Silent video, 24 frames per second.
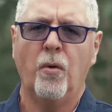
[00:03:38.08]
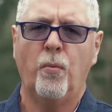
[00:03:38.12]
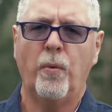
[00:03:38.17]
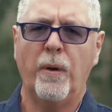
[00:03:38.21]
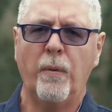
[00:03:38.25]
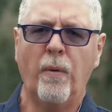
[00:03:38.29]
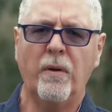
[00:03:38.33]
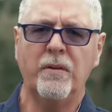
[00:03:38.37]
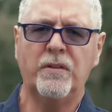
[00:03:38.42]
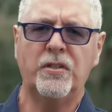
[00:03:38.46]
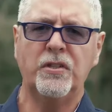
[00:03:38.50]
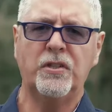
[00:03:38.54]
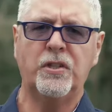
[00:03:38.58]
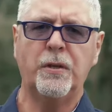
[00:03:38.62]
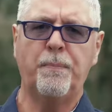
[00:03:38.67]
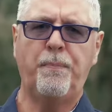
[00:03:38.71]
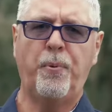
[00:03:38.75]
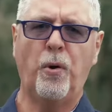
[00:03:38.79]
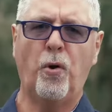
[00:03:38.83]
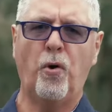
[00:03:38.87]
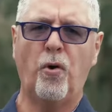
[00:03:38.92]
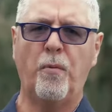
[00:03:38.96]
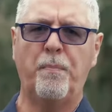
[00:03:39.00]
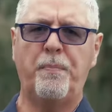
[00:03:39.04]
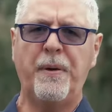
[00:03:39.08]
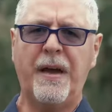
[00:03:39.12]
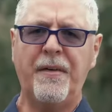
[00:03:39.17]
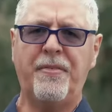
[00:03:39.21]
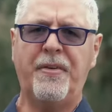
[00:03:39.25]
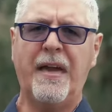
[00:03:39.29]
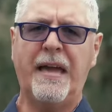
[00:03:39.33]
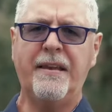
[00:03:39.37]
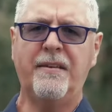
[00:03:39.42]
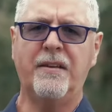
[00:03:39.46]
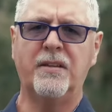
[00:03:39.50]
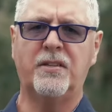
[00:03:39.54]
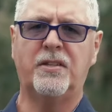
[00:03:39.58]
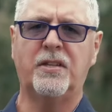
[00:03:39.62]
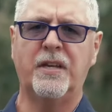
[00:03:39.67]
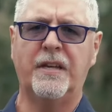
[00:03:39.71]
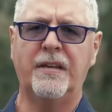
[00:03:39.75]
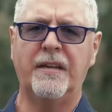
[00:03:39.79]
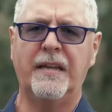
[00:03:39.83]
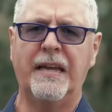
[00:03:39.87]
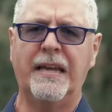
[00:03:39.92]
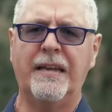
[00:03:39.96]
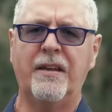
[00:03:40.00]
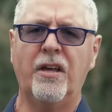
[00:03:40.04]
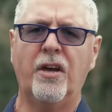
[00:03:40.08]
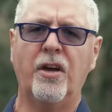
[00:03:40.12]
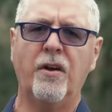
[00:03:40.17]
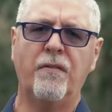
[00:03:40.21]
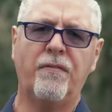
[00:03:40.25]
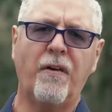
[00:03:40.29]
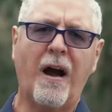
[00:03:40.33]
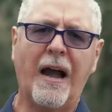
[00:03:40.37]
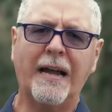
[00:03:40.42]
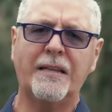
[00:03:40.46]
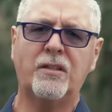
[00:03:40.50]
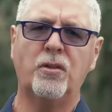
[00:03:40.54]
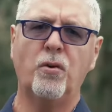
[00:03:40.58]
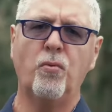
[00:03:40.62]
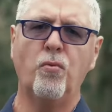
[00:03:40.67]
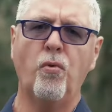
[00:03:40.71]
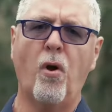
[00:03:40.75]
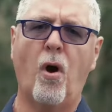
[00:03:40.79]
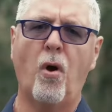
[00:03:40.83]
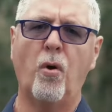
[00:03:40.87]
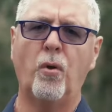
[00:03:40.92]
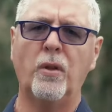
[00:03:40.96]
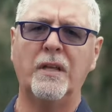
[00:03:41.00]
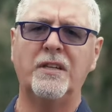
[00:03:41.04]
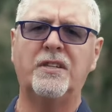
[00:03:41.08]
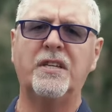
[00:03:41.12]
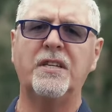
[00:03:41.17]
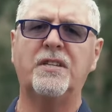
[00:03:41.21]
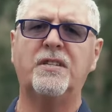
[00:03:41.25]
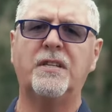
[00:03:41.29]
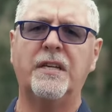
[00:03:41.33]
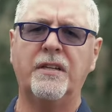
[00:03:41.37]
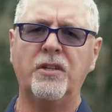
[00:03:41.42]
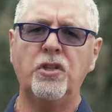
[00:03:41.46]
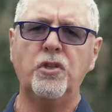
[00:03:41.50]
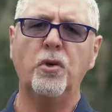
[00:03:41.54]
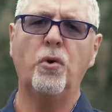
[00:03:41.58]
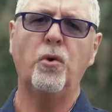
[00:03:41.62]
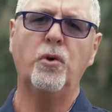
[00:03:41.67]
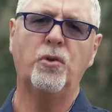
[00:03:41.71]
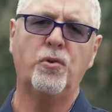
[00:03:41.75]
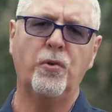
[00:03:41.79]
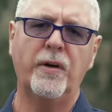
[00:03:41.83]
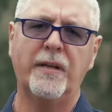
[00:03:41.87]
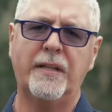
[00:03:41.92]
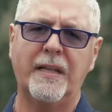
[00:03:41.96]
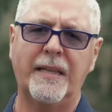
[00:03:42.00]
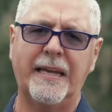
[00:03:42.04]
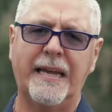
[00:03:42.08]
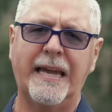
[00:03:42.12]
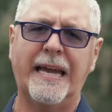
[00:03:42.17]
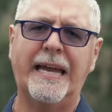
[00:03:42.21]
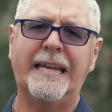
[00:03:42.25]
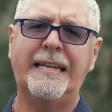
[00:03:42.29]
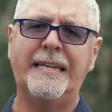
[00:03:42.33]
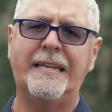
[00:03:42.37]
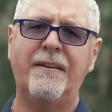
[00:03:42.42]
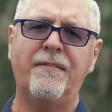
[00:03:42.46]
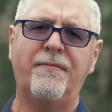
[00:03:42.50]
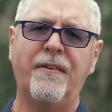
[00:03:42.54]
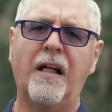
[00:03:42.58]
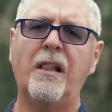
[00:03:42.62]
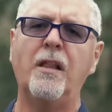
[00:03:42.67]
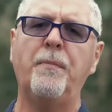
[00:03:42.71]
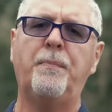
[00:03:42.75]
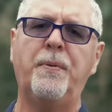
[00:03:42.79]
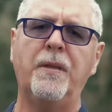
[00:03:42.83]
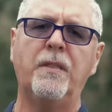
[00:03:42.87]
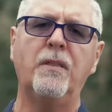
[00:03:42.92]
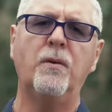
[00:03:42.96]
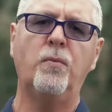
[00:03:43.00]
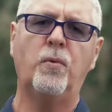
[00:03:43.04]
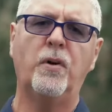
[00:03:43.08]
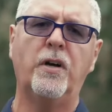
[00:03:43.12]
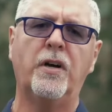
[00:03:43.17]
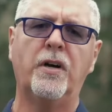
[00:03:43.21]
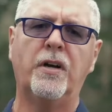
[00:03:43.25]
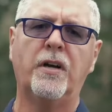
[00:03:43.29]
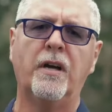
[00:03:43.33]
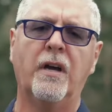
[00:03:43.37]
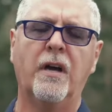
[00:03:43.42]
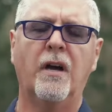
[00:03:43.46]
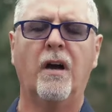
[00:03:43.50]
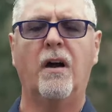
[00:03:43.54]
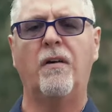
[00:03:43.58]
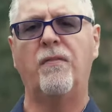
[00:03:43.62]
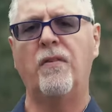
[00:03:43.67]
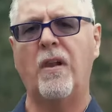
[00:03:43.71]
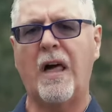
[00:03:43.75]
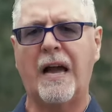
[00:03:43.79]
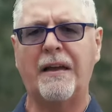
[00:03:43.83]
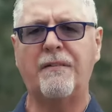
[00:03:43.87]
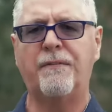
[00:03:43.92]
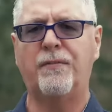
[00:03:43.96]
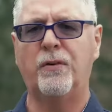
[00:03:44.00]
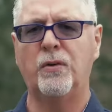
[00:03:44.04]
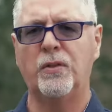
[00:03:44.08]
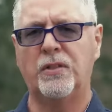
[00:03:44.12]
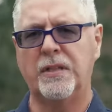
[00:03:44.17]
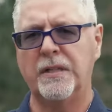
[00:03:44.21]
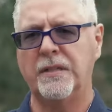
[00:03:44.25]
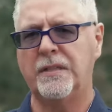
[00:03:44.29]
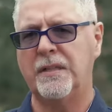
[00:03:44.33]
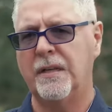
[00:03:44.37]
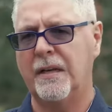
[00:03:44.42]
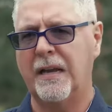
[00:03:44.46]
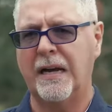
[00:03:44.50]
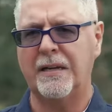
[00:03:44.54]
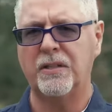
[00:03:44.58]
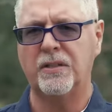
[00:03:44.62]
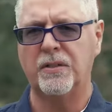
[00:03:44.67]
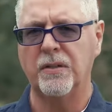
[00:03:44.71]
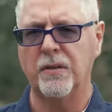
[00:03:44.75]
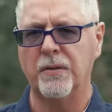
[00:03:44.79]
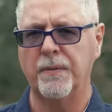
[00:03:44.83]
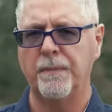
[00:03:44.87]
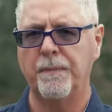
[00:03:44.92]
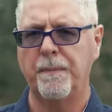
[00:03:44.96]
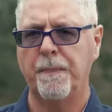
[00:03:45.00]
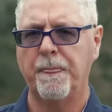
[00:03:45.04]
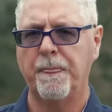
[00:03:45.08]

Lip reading: we want to support Beth Henderson in her vital role assisting George Ridley in developing the work of Lightforce International.